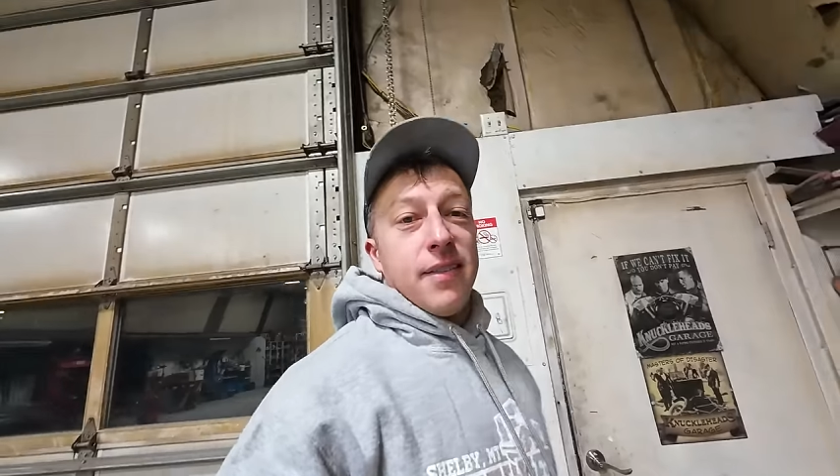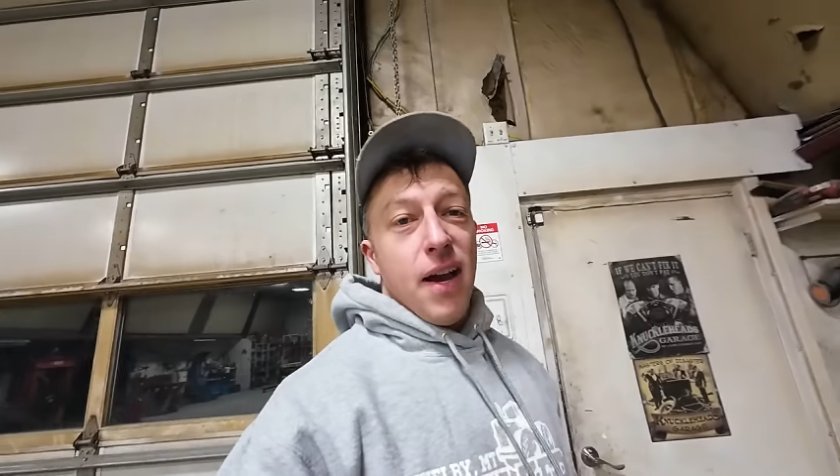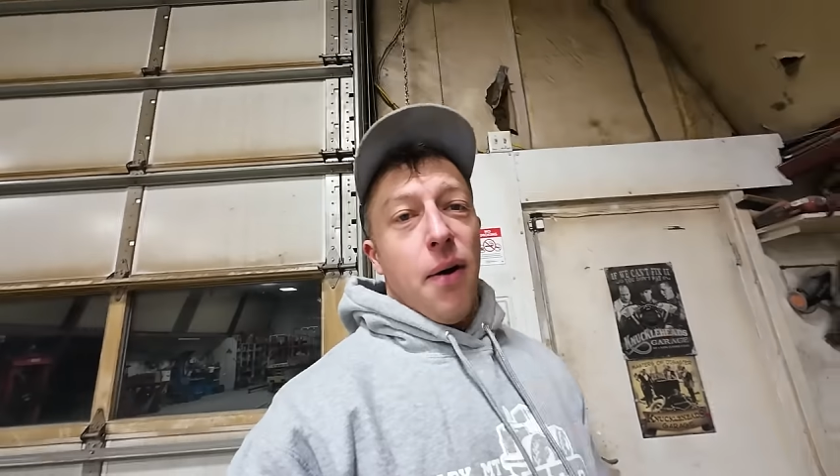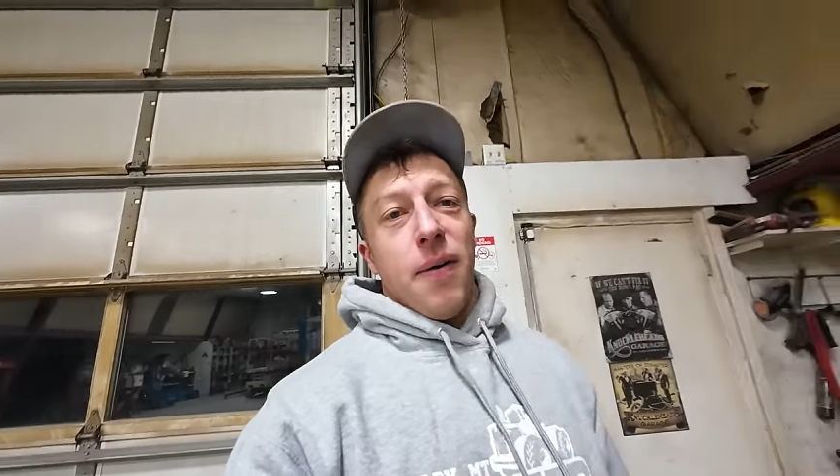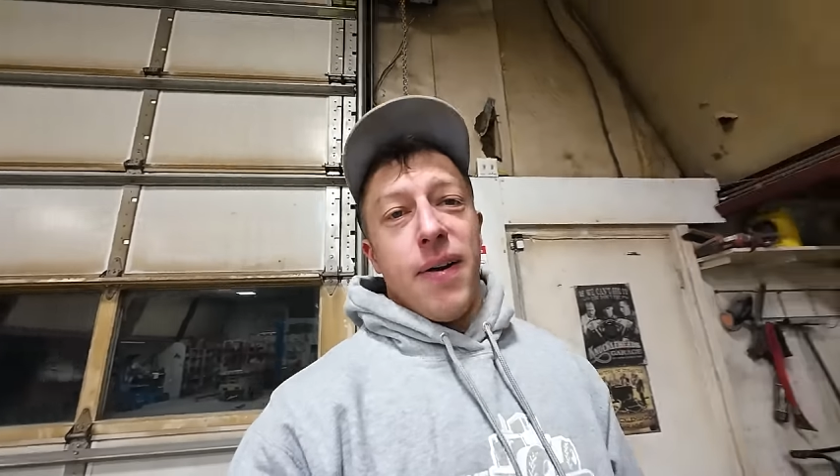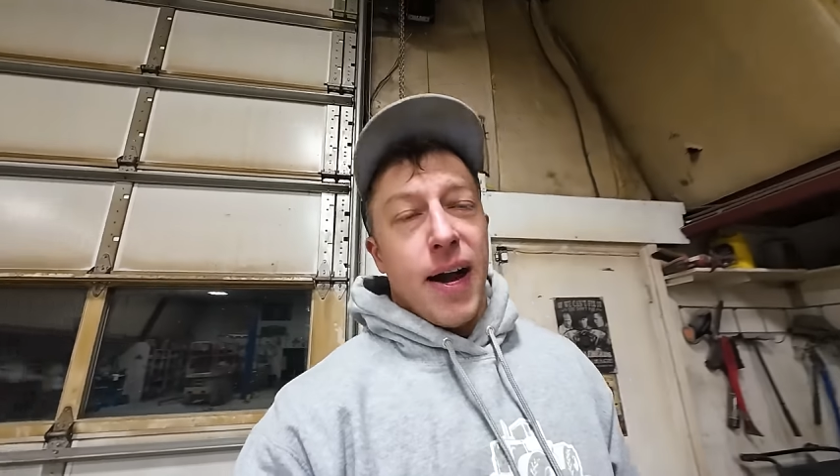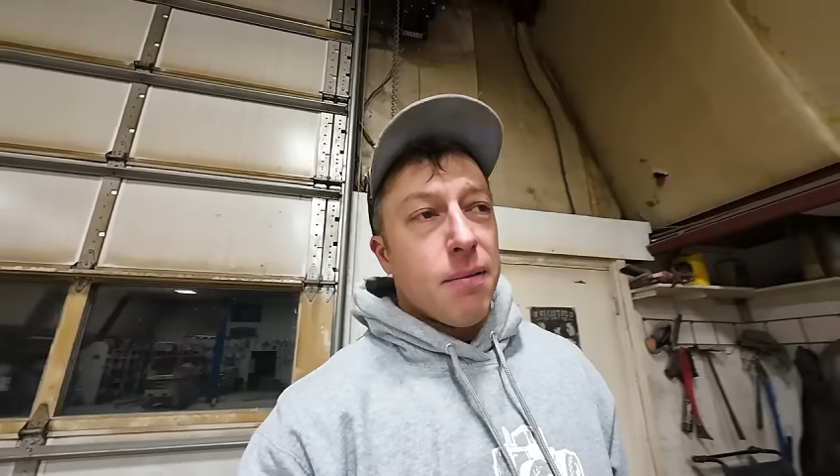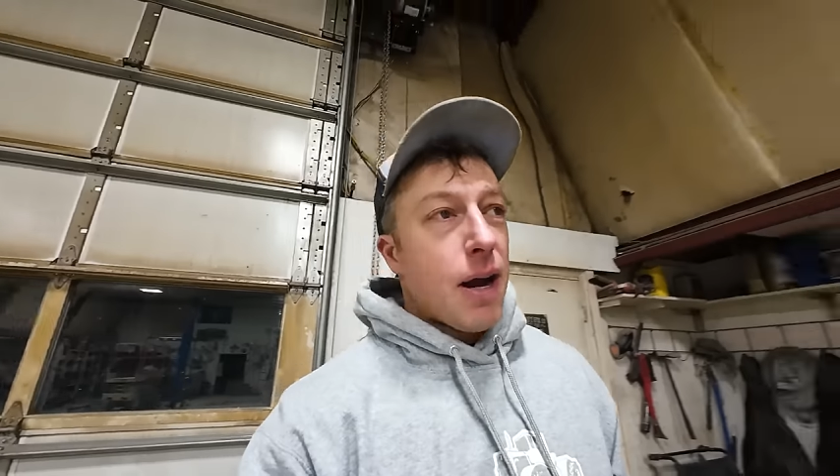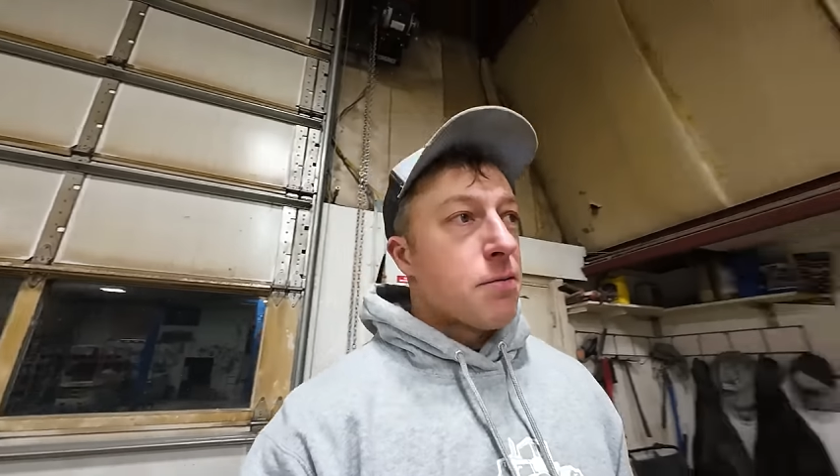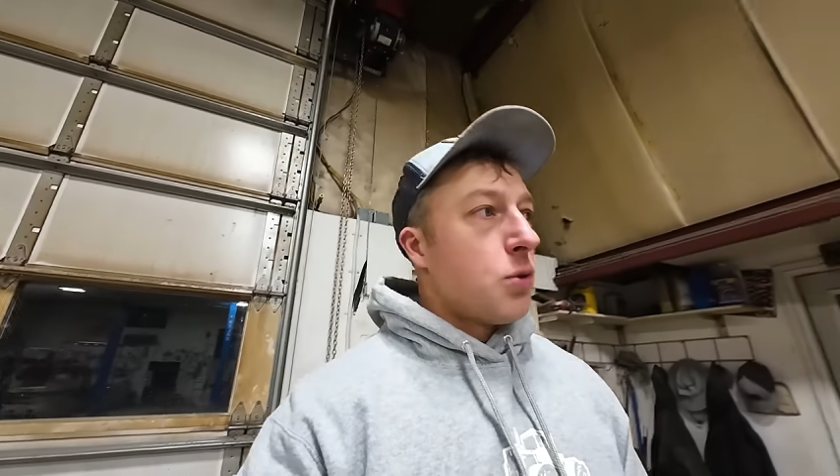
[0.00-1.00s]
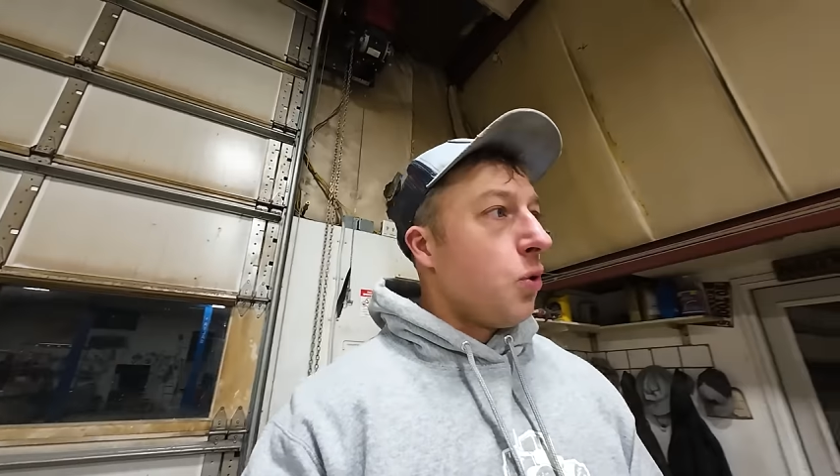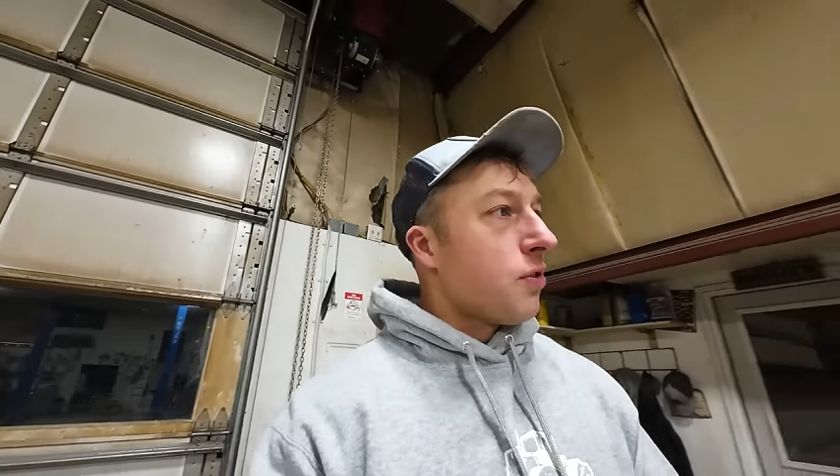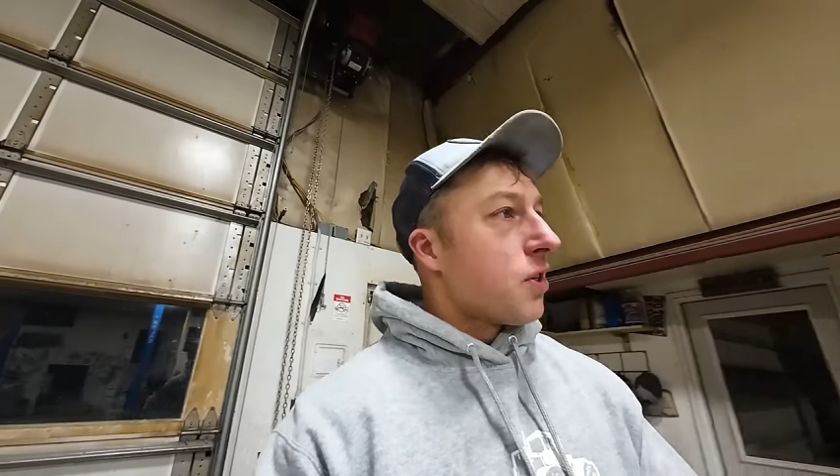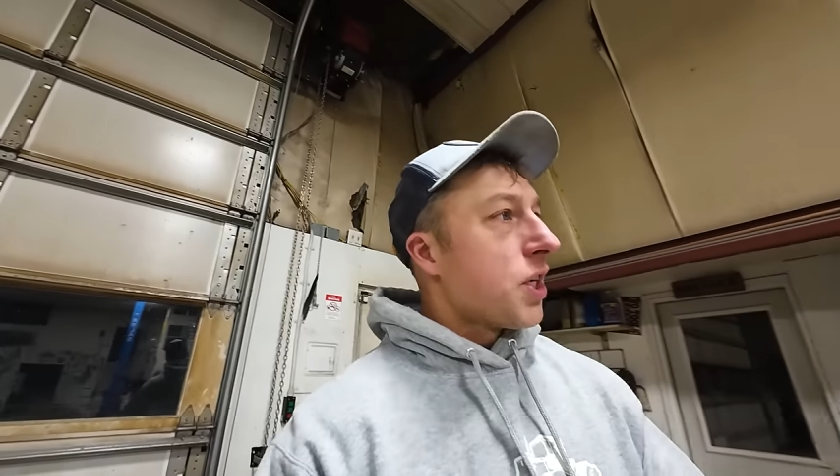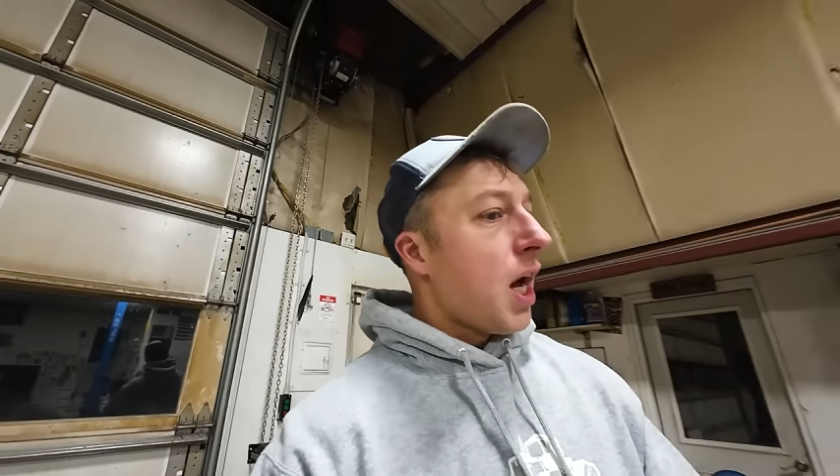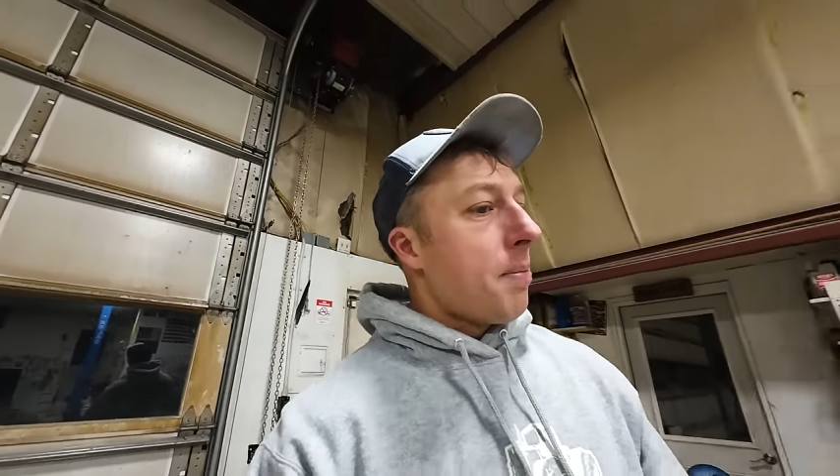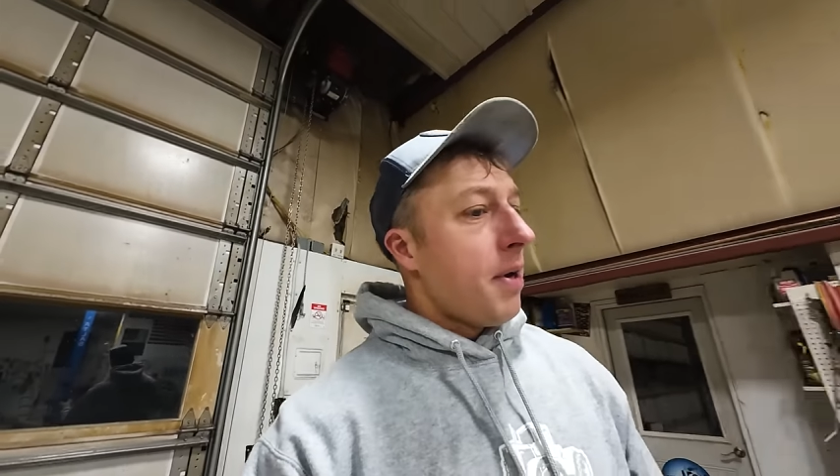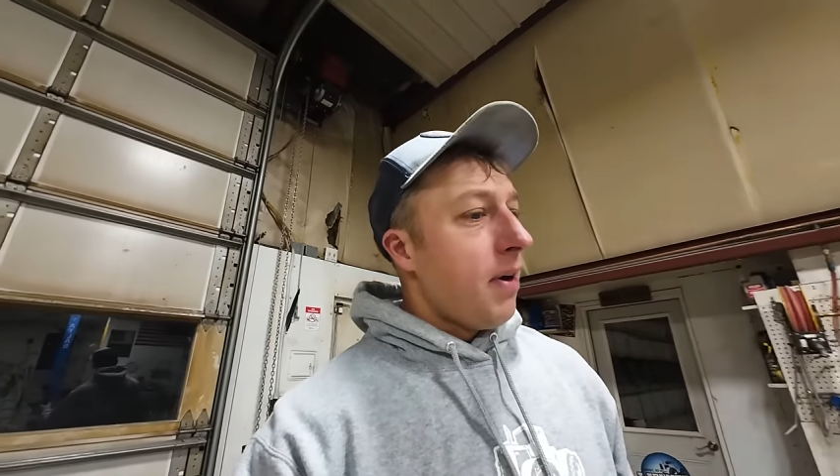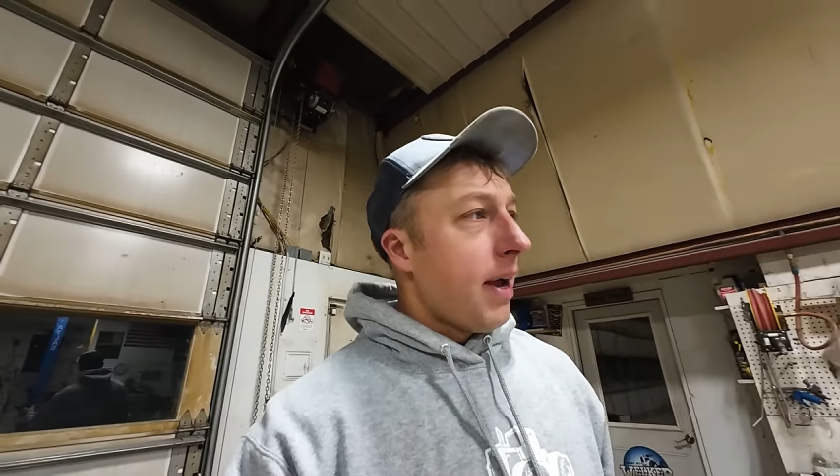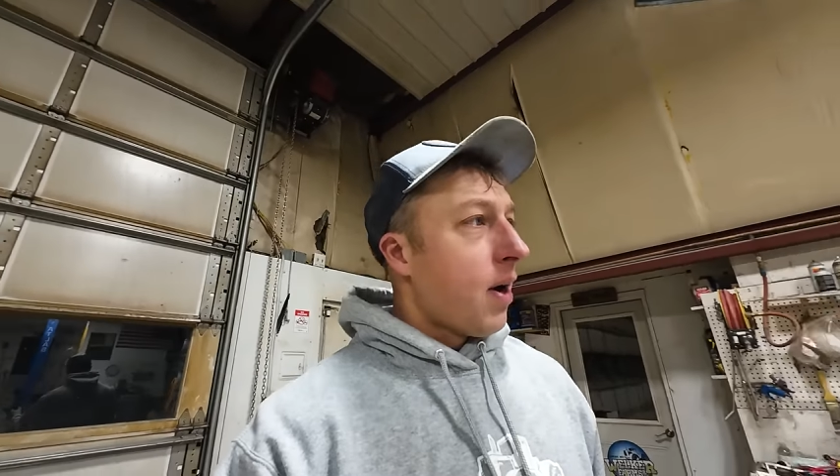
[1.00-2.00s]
So I gotta grab some tools in the shop here,